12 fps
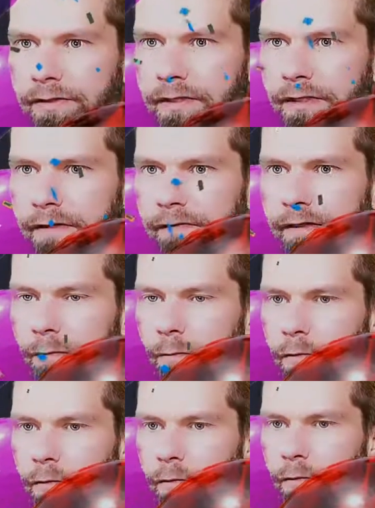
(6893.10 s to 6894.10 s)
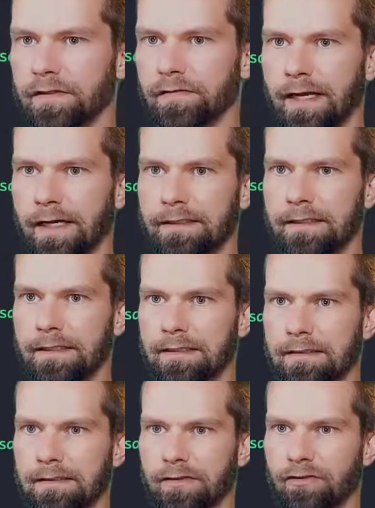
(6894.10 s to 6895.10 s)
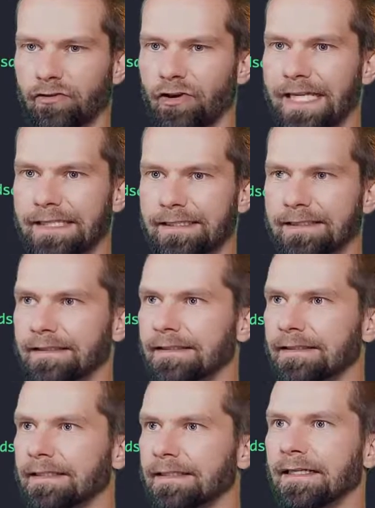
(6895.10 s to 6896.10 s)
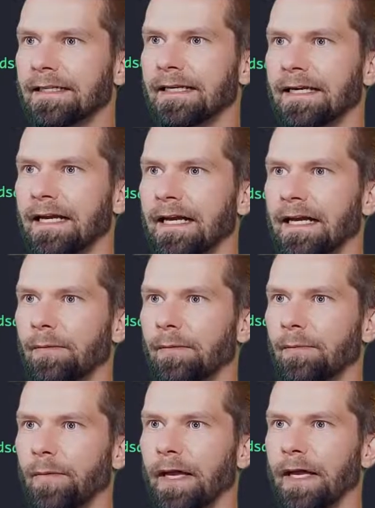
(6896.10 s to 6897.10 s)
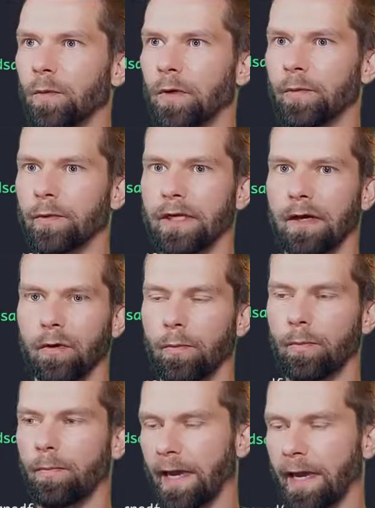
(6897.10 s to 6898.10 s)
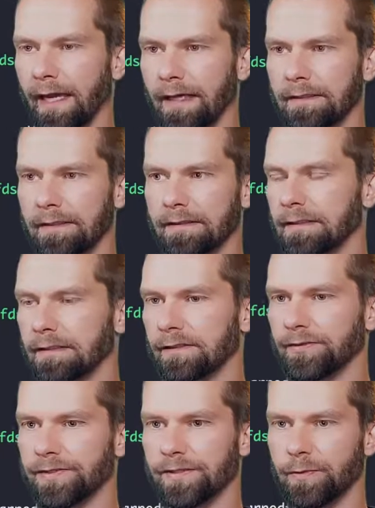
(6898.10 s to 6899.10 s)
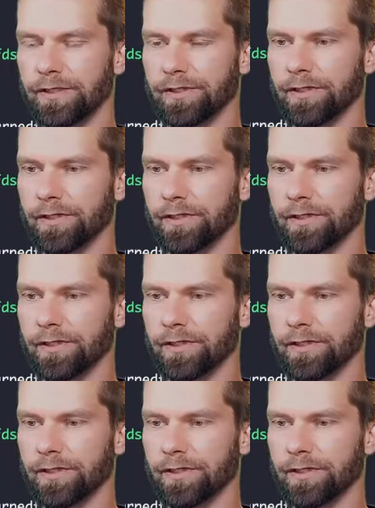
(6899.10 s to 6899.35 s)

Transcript: Everything works fine. This is great. And when we now go back and switch the